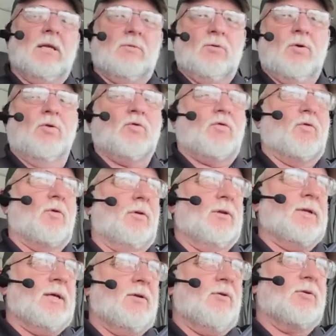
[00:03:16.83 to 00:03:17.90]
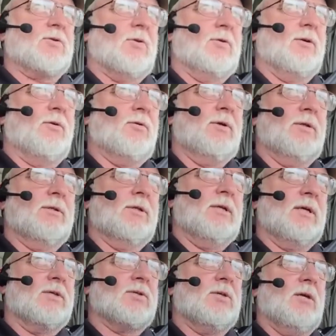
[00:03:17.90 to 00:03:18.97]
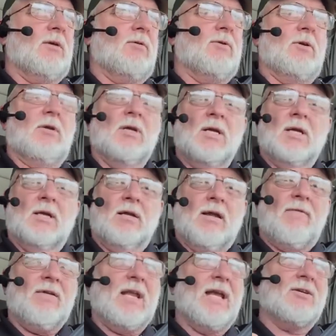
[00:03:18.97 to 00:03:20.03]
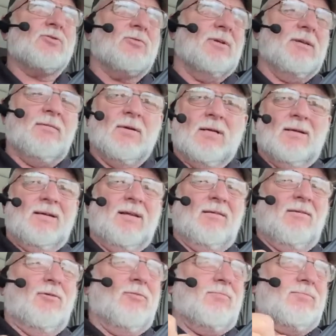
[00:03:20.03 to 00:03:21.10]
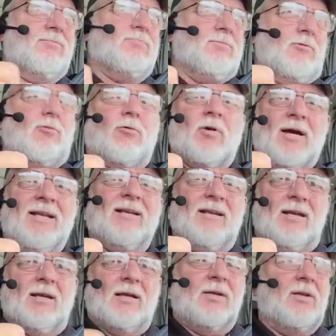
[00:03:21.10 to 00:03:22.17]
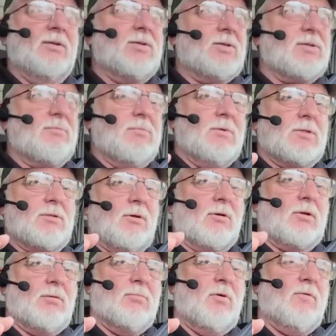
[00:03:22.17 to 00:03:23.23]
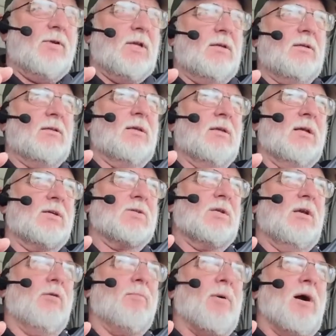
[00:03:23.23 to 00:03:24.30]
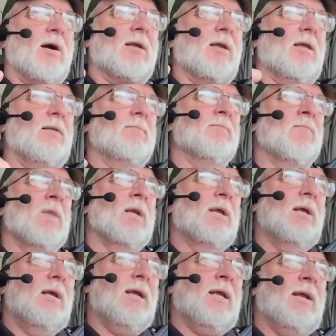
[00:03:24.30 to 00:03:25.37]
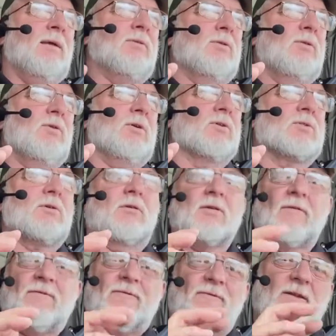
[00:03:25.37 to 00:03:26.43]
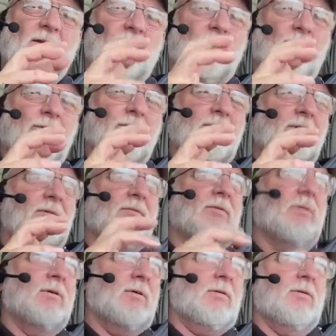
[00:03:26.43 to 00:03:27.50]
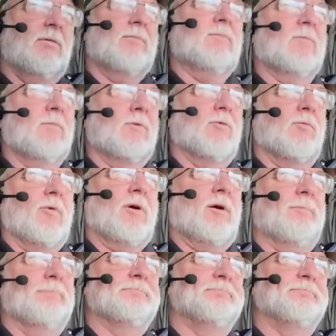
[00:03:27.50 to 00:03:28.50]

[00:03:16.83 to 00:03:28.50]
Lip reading: neutral, and now you're starting to go into the next gear, and you haven't actually, grinding it. You just started to move it into the next gear pocket, and you can start to feel the rub.